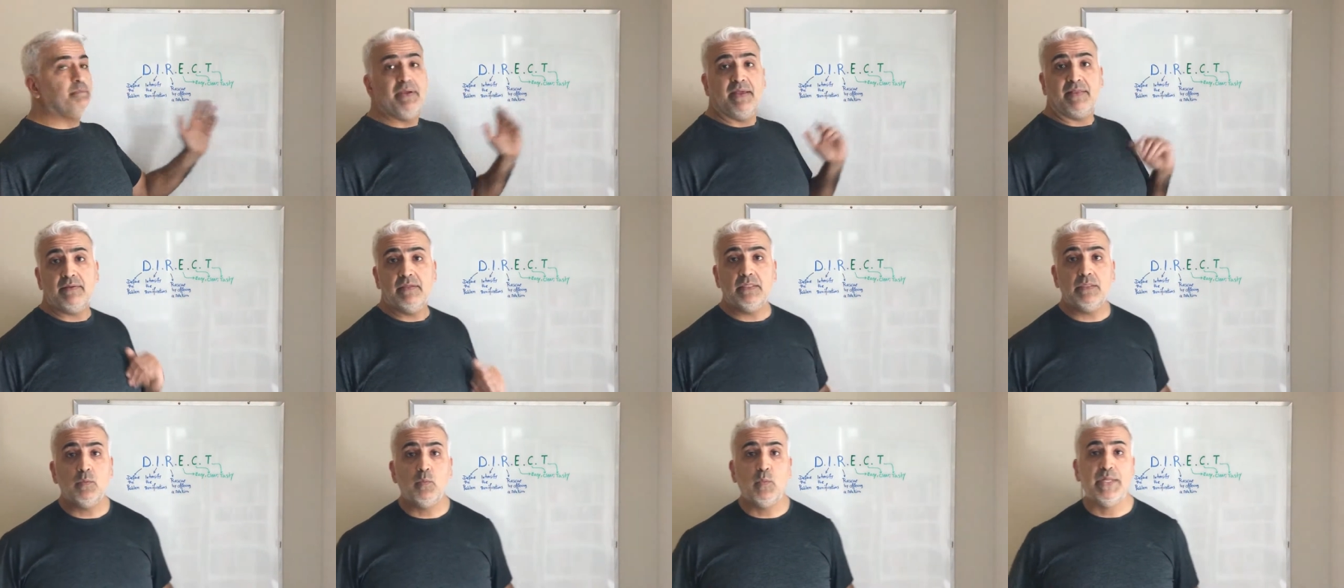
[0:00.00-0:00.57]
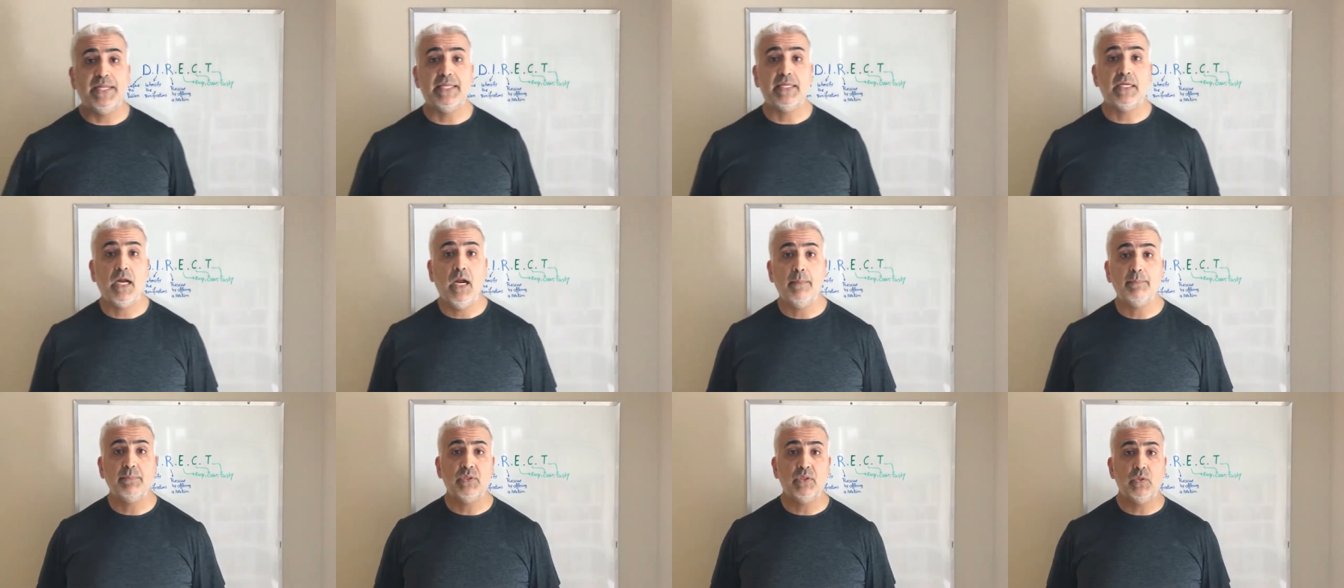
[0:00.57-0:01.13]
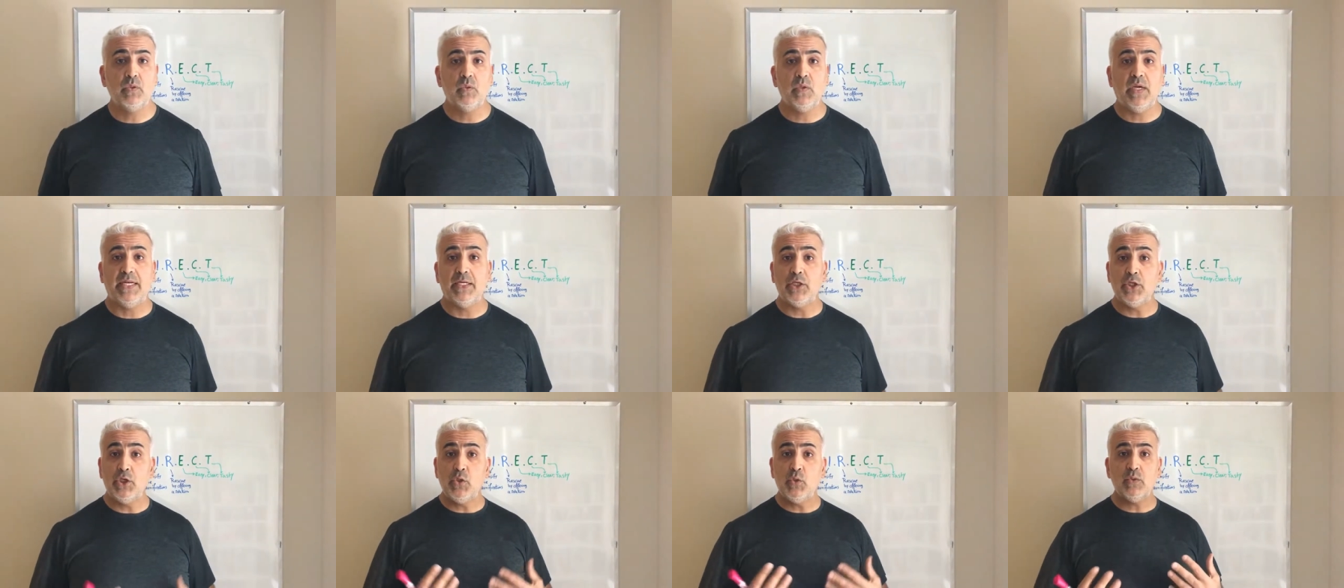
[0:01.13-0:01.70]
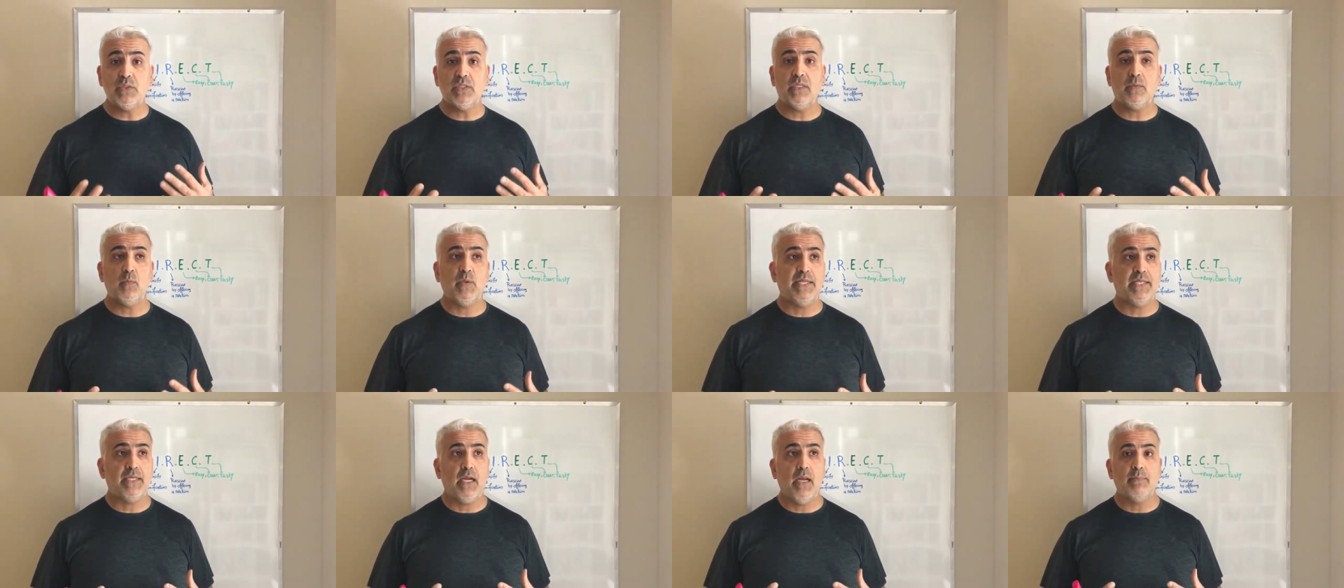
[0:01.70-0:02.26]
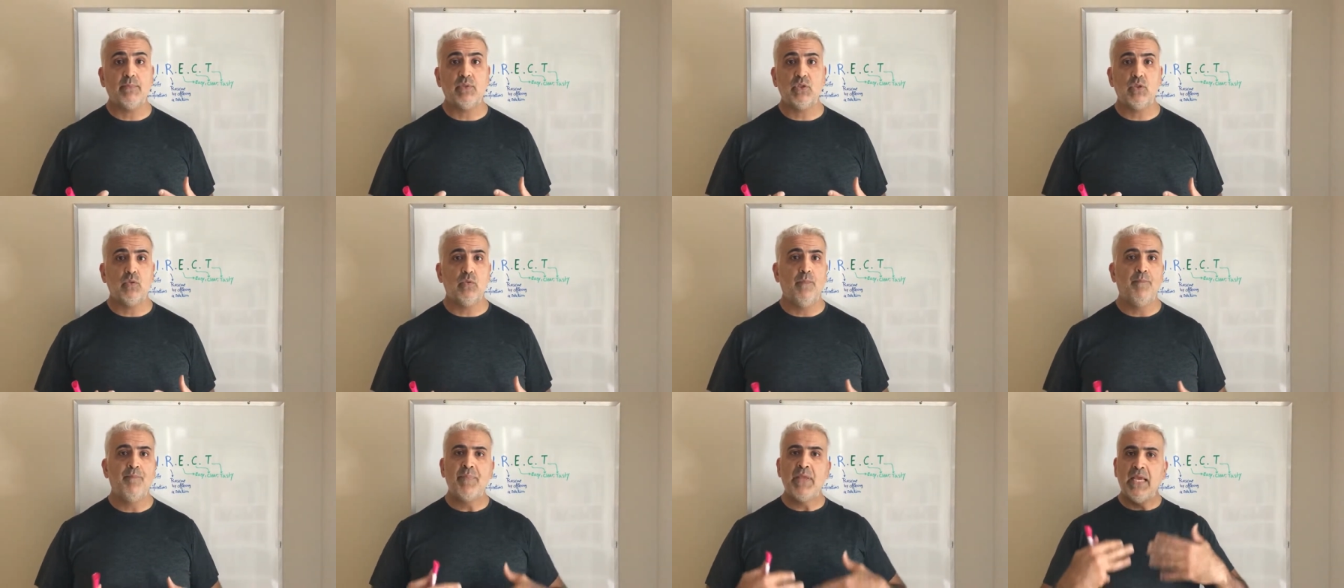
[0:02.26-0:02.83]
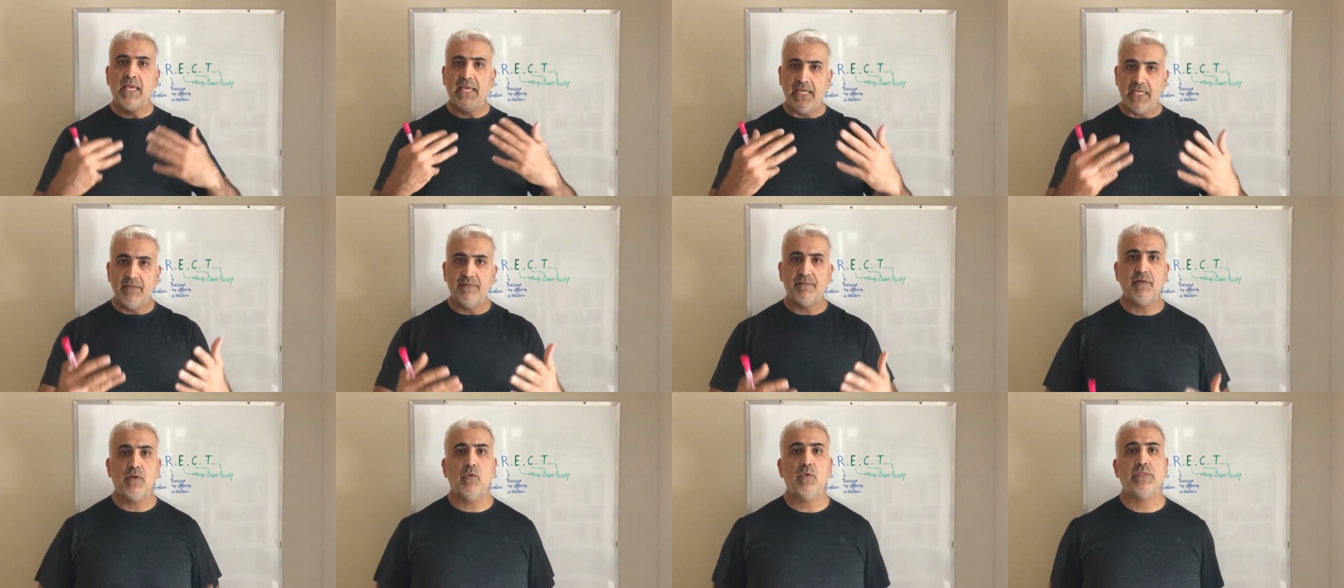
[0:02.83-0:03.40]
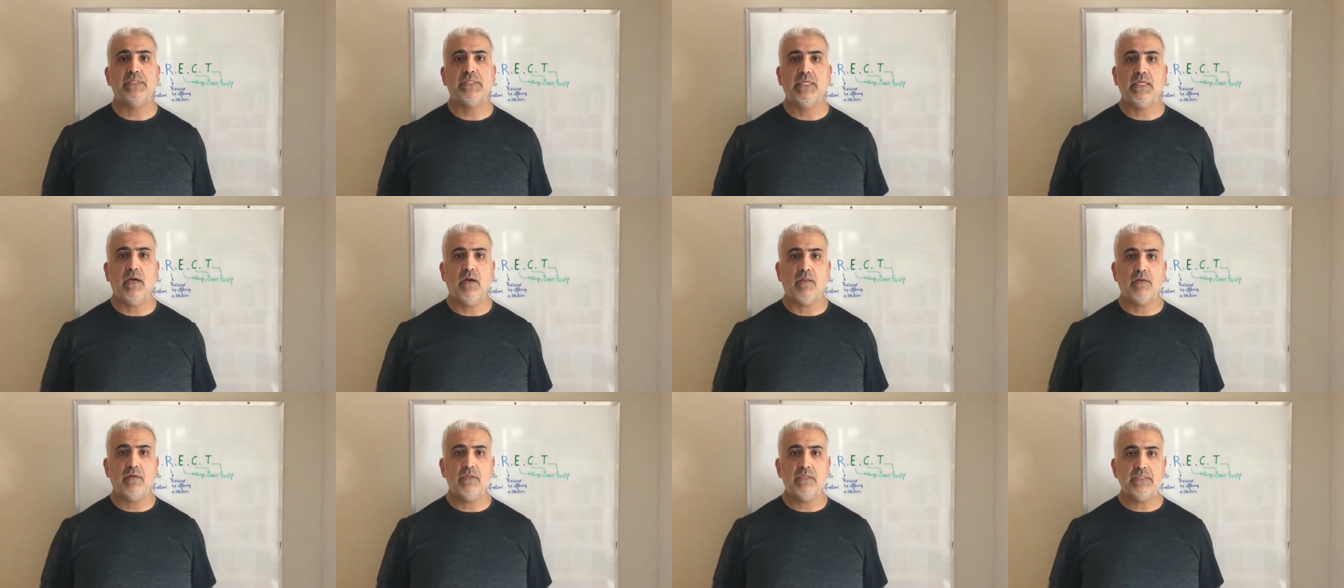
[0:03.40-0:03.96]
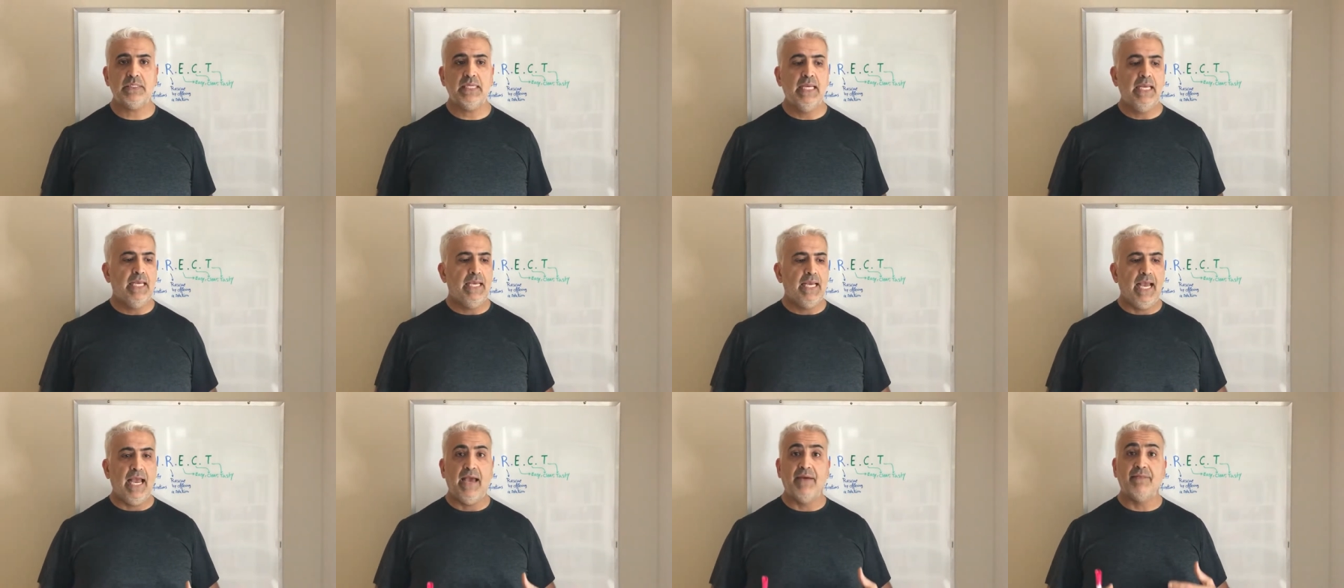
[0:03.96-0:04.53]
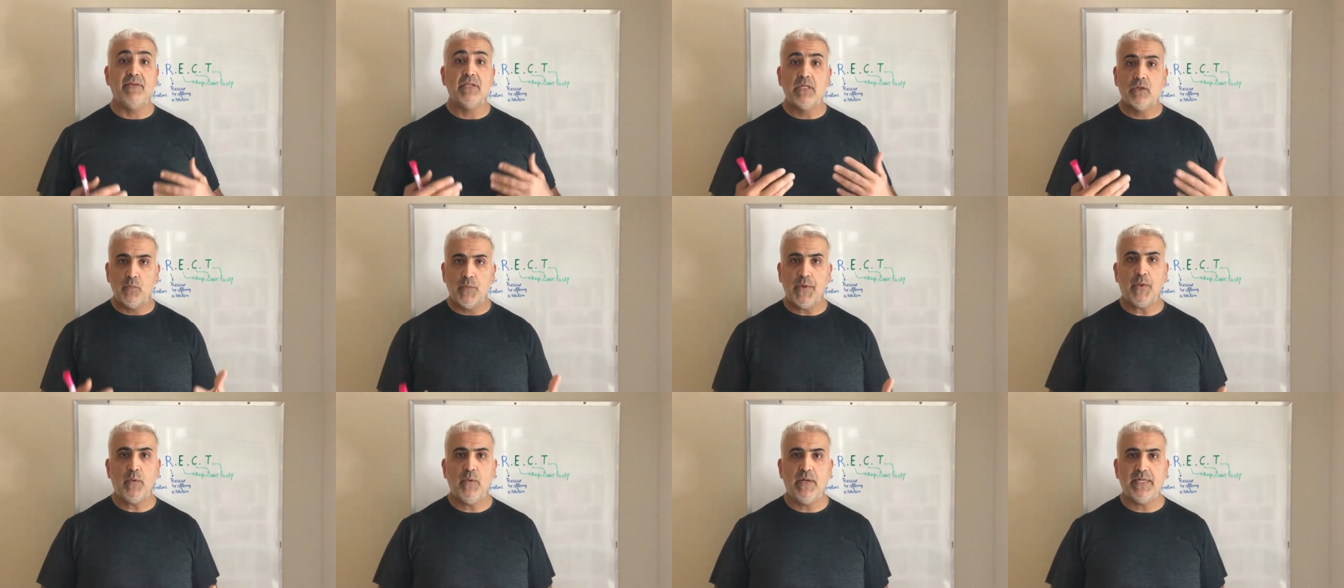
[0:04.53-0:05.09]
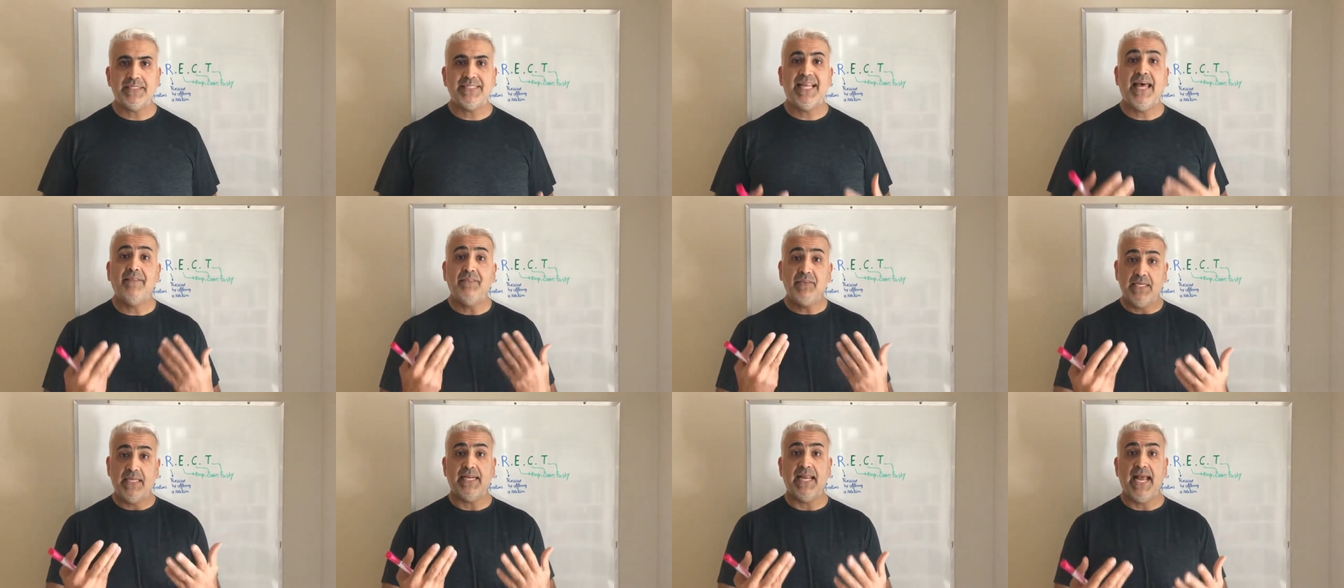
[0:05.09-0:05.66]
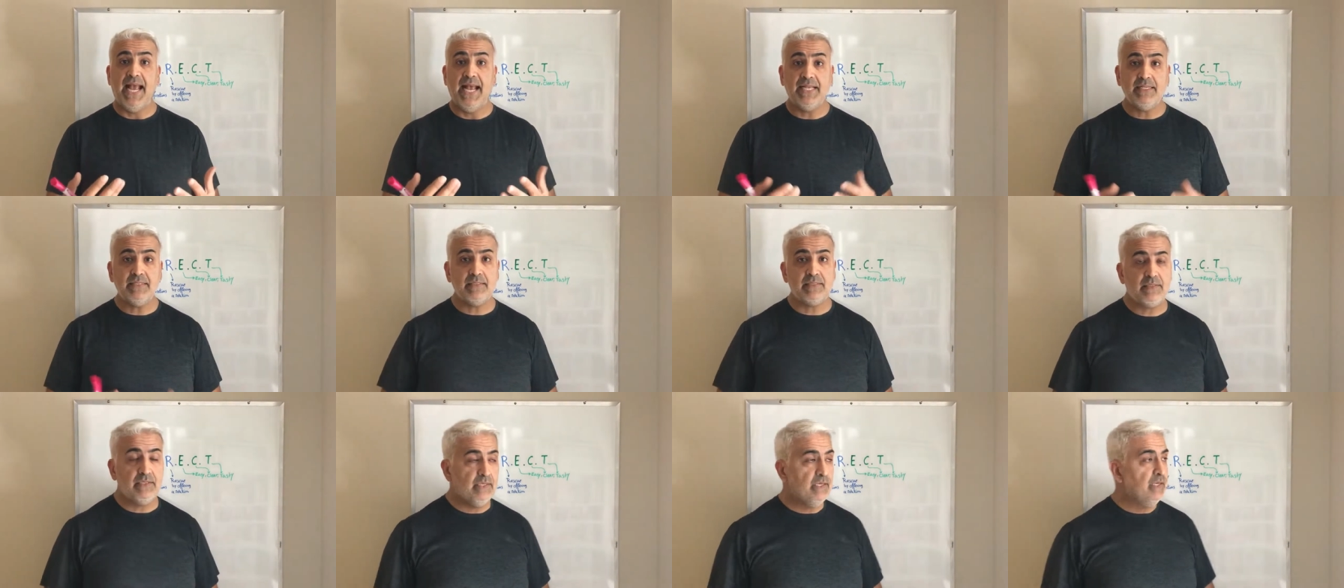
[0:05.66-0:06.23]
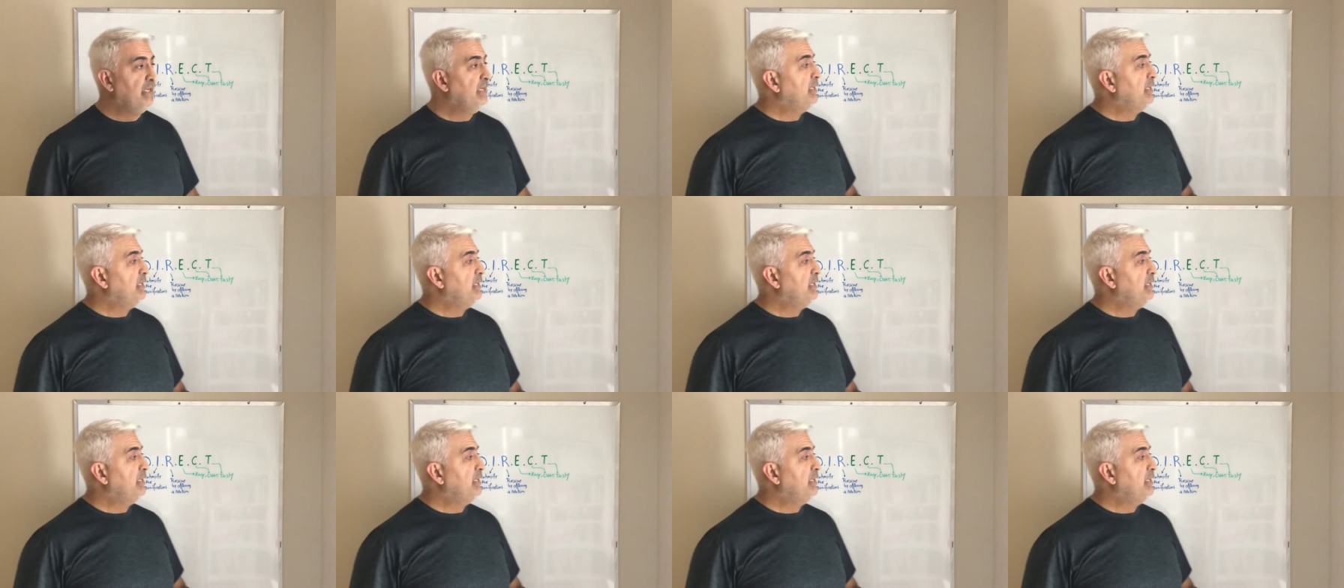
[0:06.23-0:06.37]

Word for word: method when it comes to, and I use it when it comes to influencing others, having a request, having an ask.